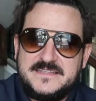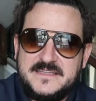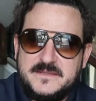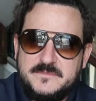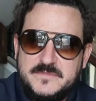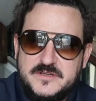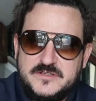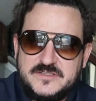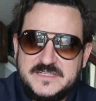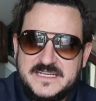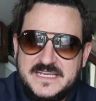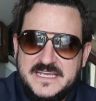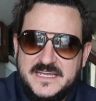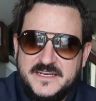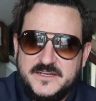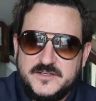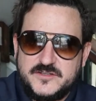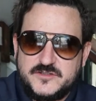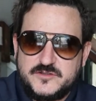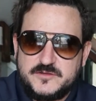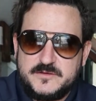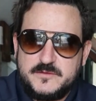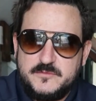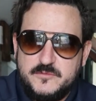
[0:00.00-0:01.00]
in the music
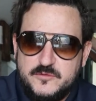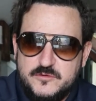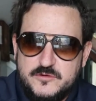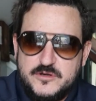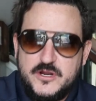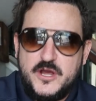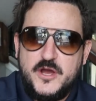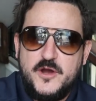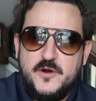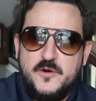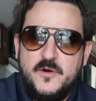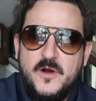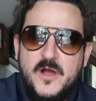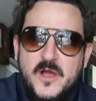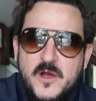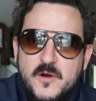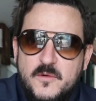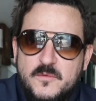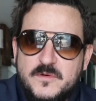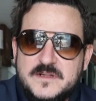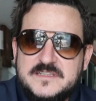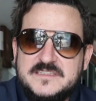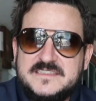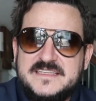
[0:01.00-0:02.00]
industry will know
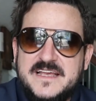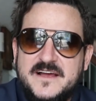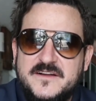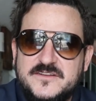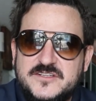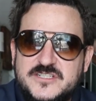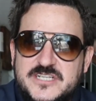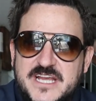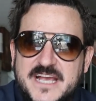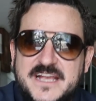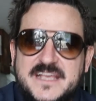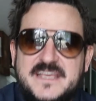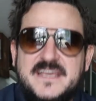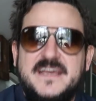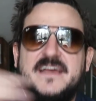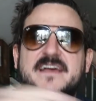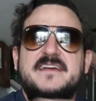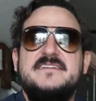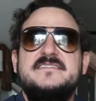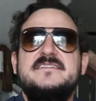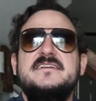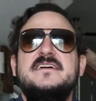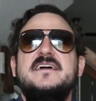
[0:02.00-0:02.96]
what Soundcheck is